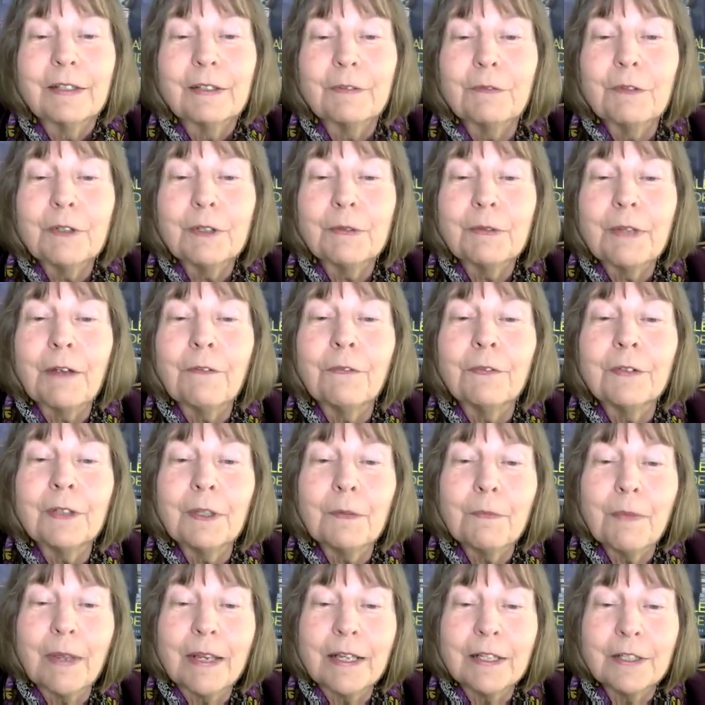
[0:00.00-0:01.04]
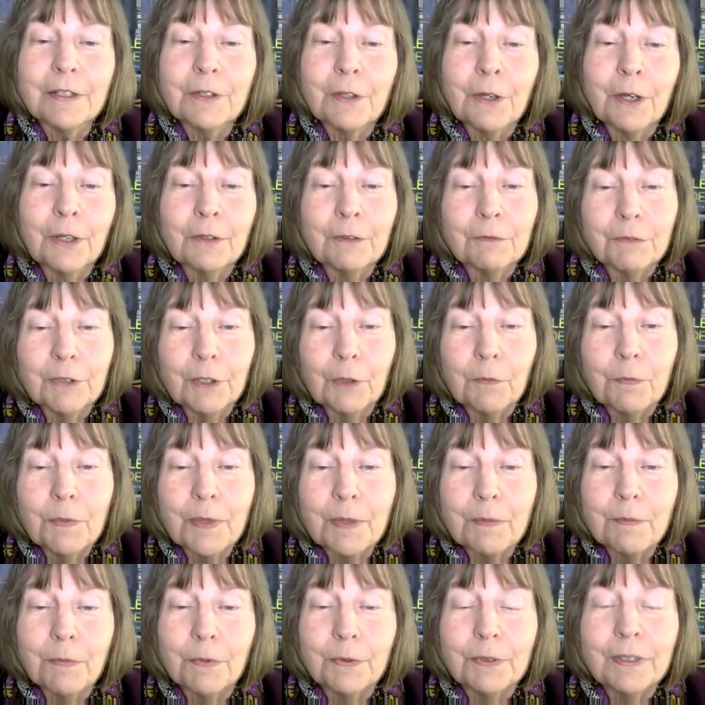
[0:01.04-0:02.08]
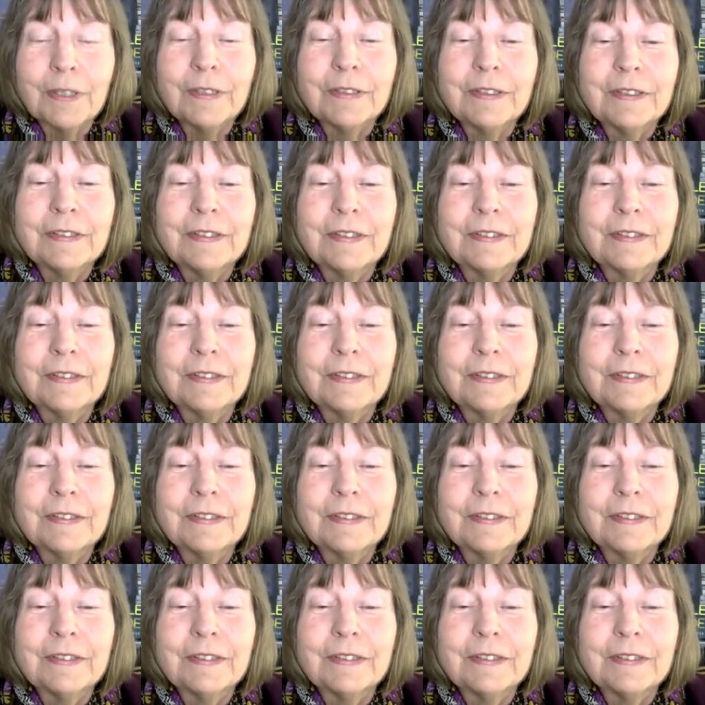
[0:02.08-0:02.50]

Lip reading: it was definitely based on real people.